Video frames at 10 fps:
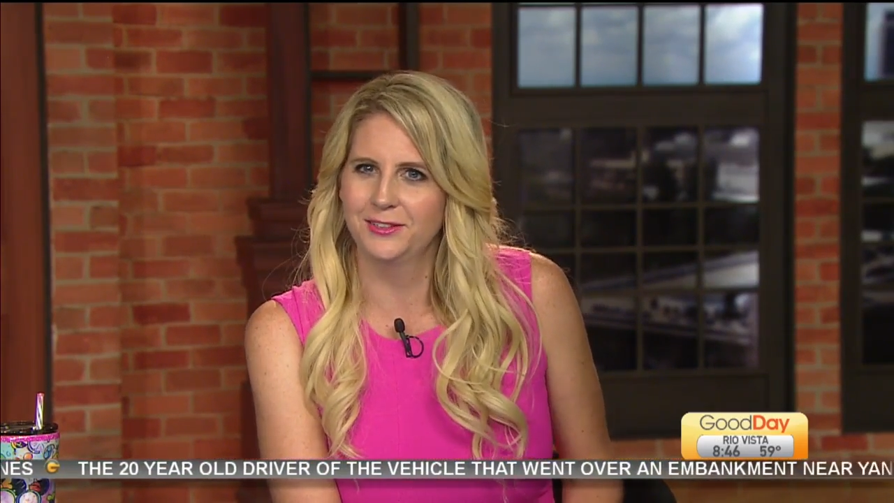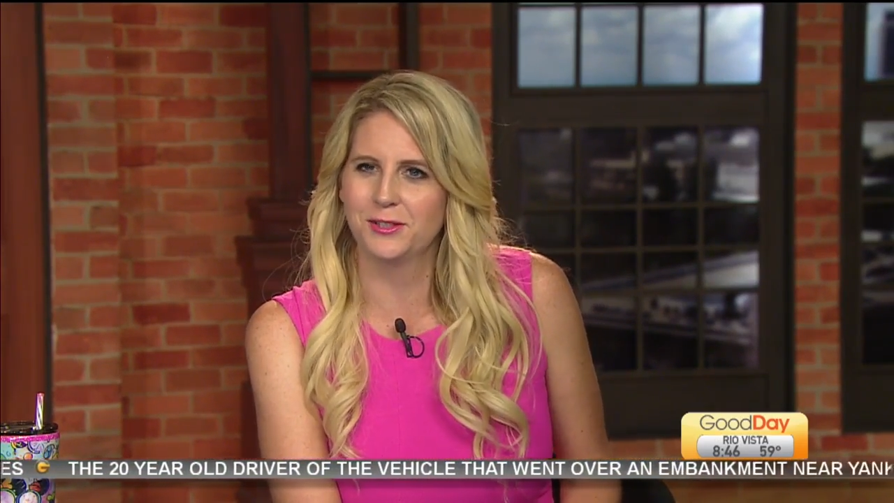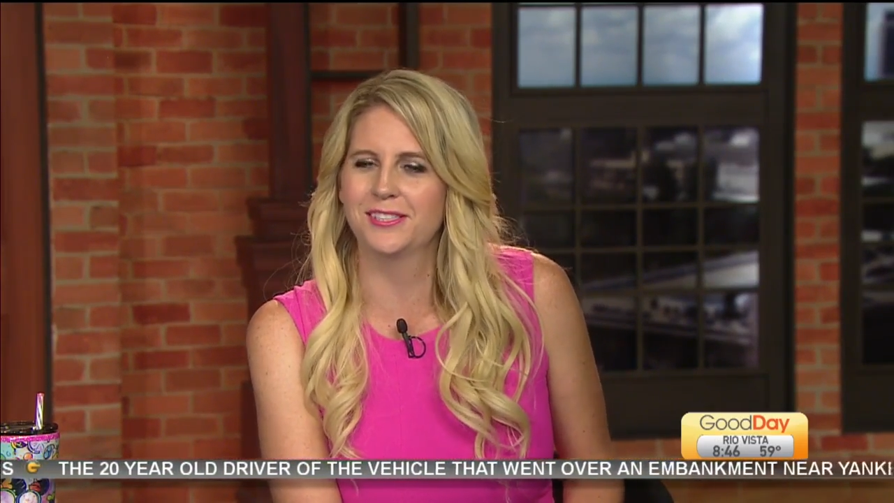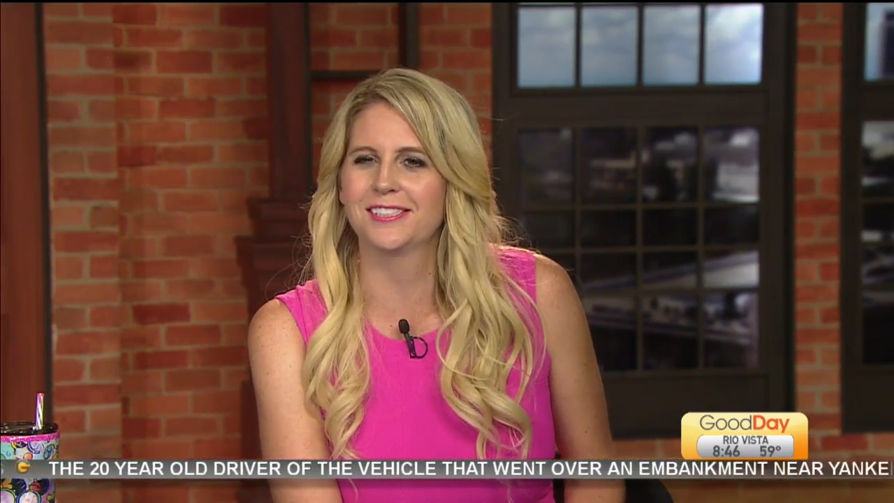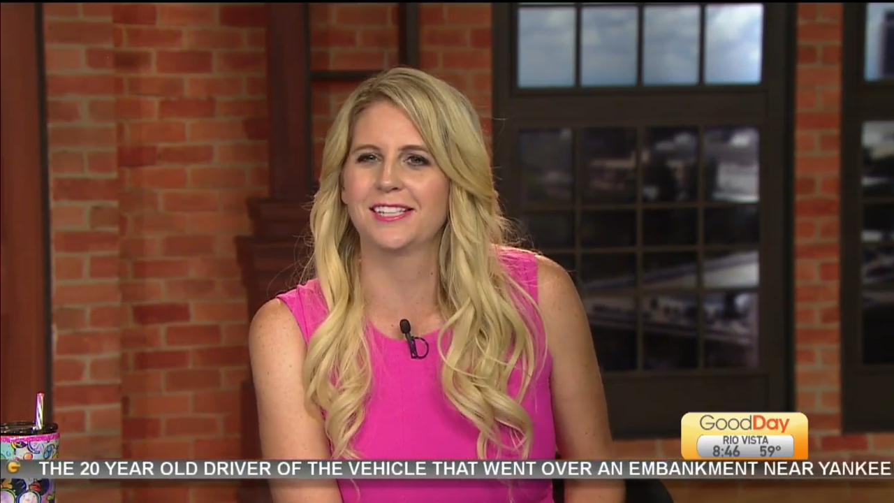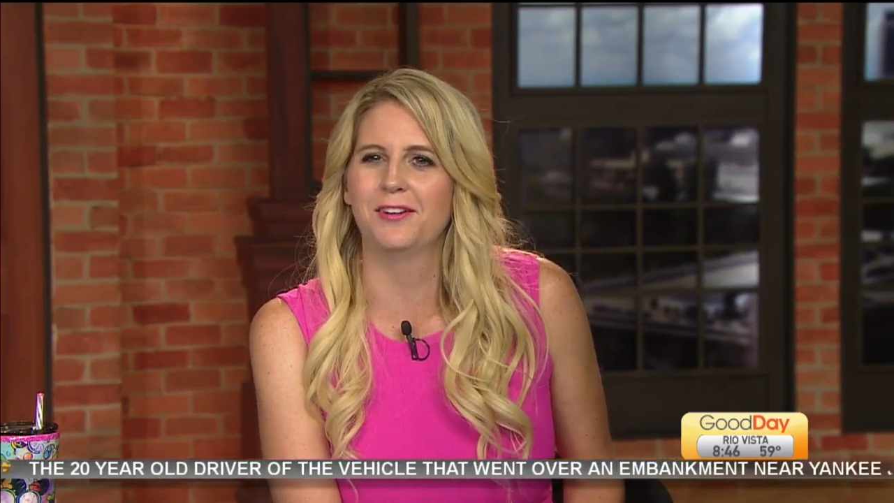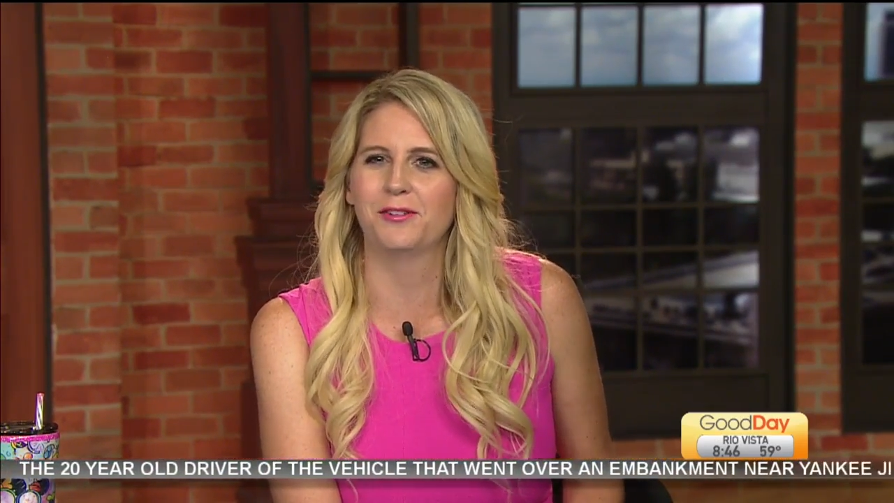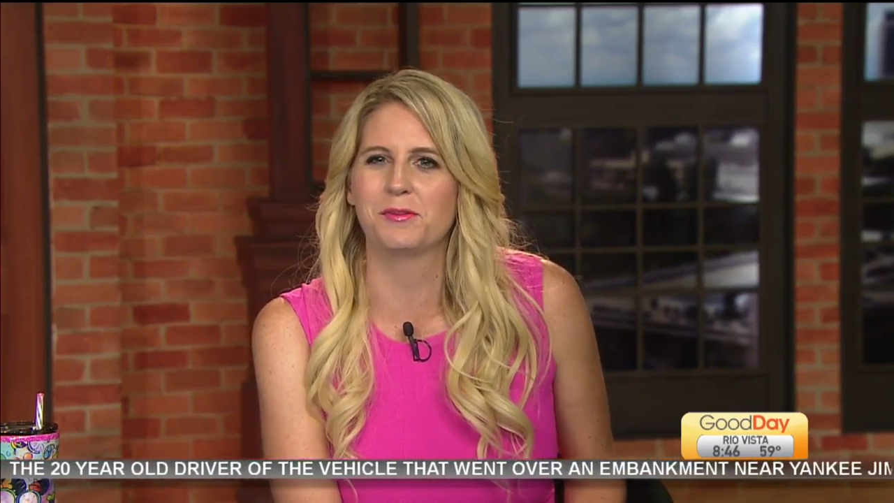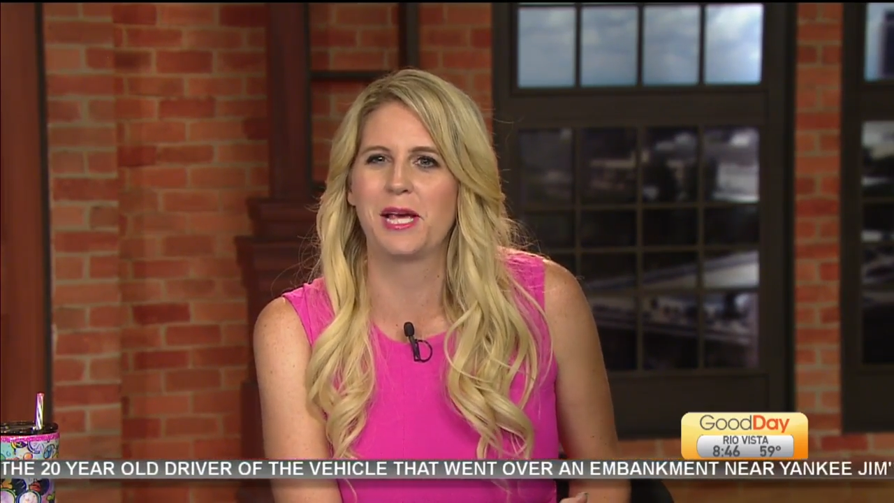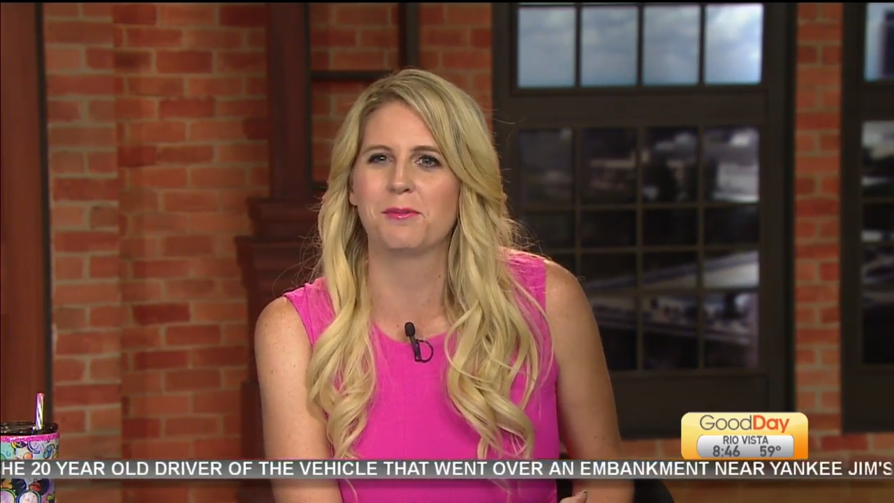joins us live
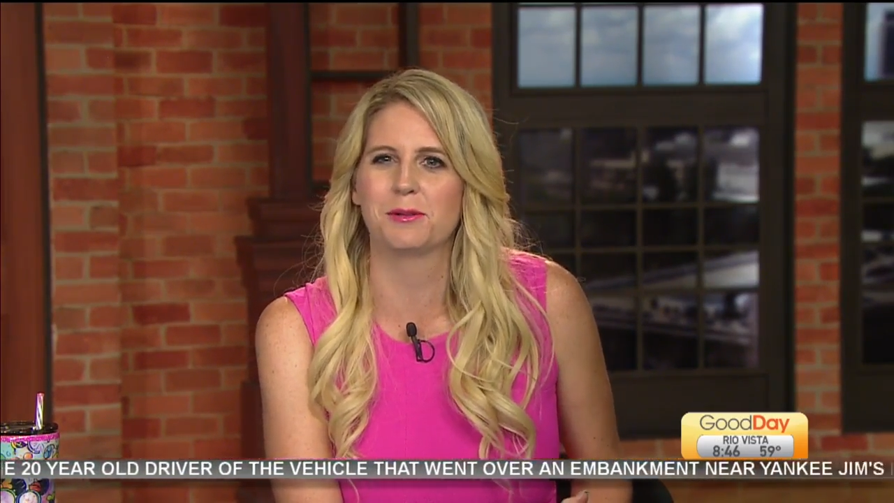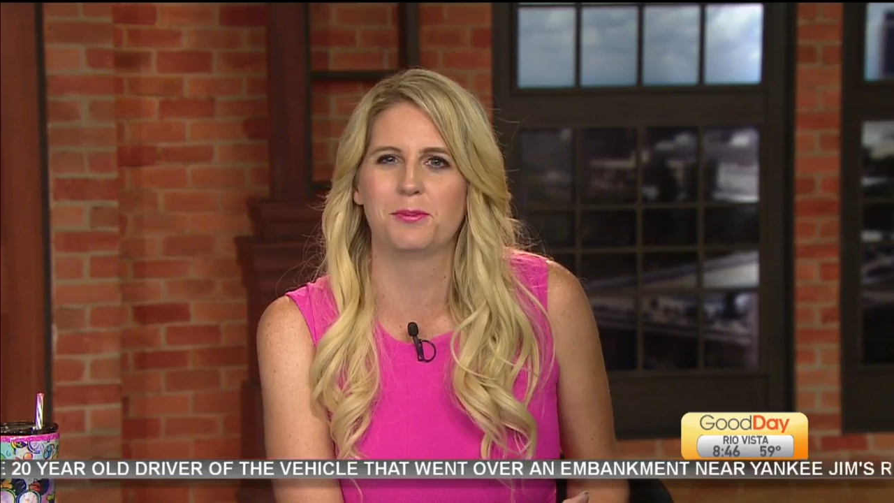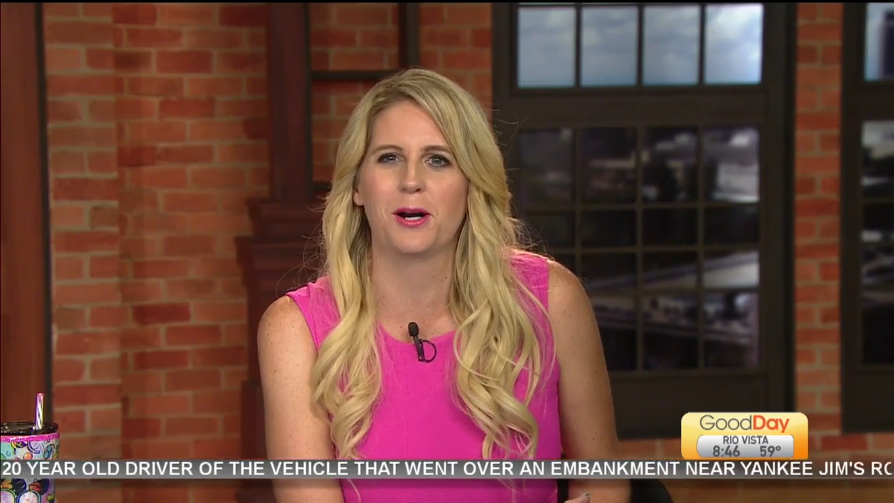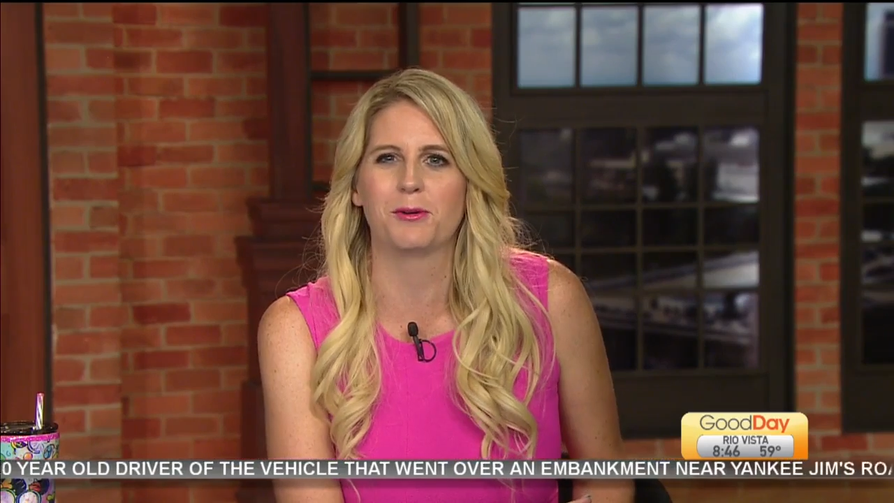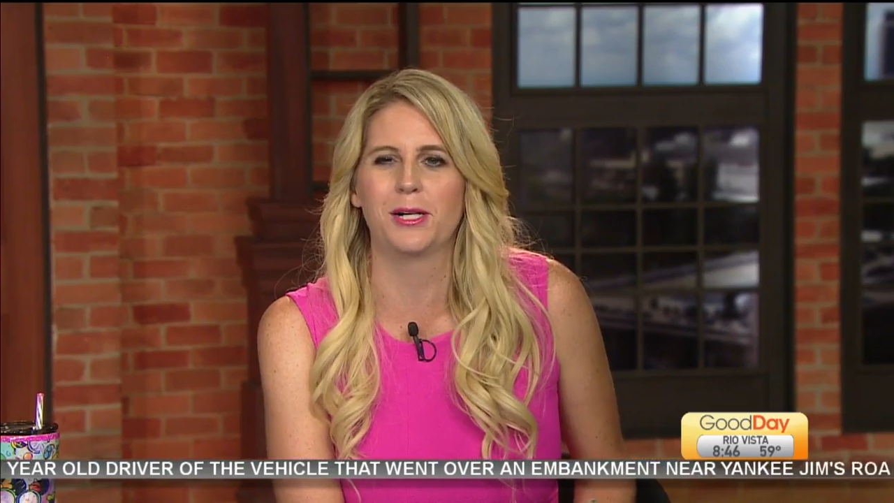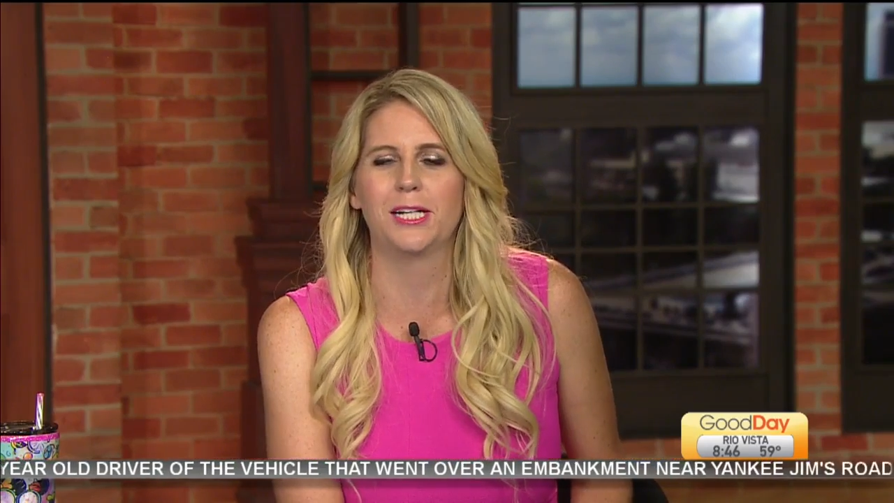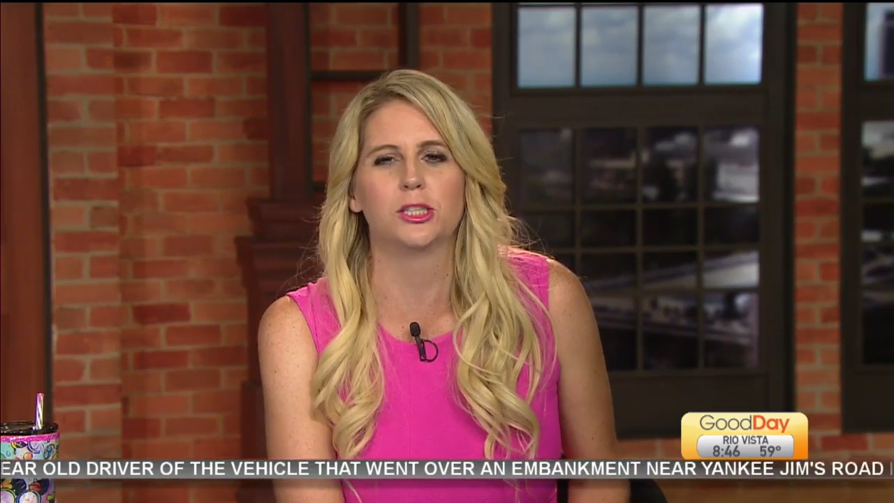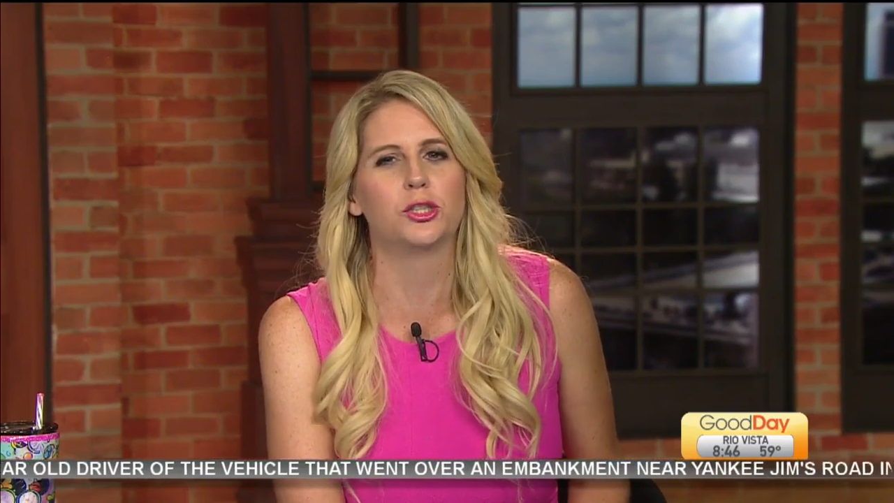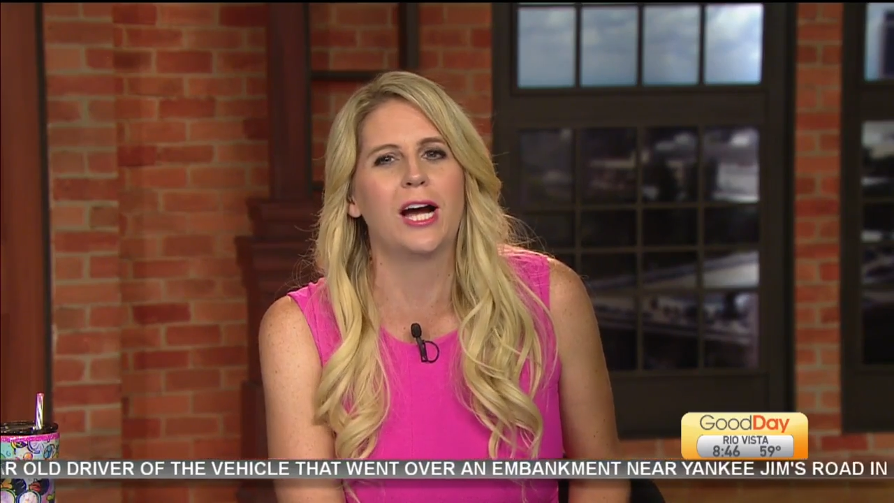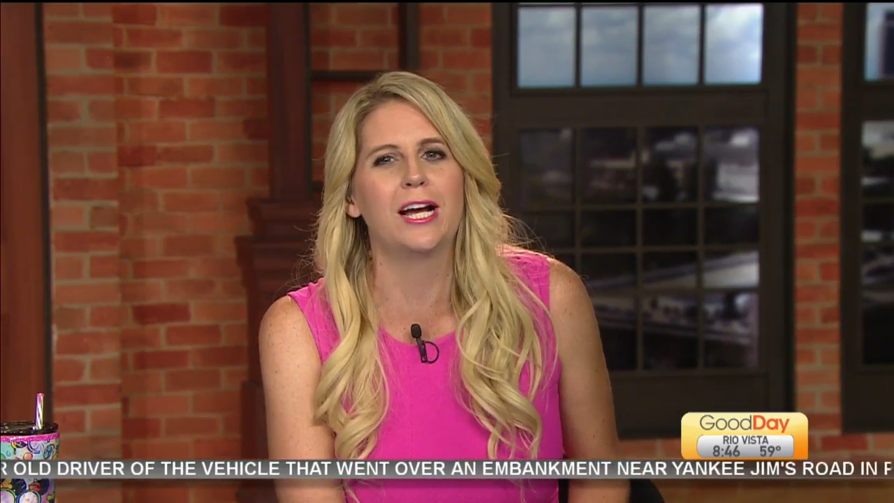from Cameron Park, ready to
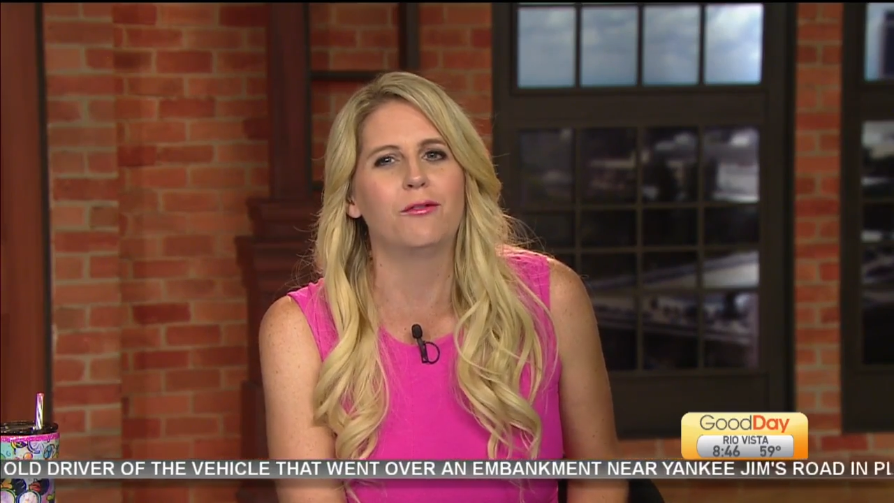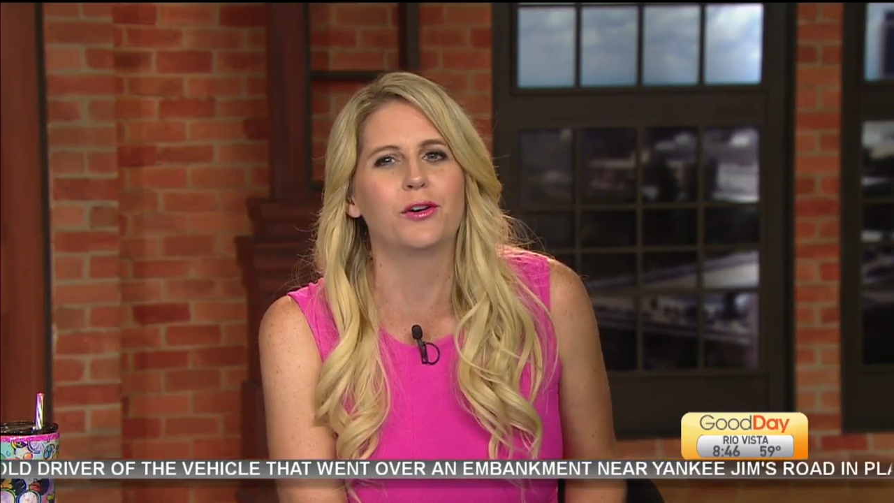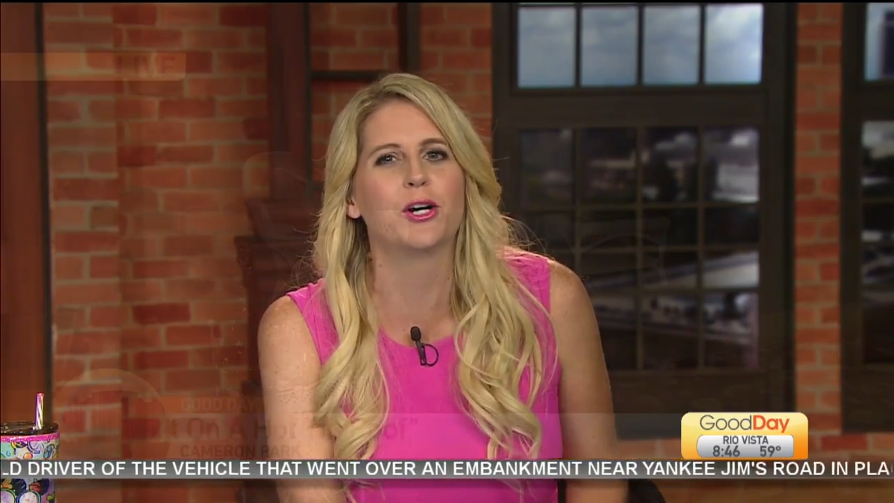try out for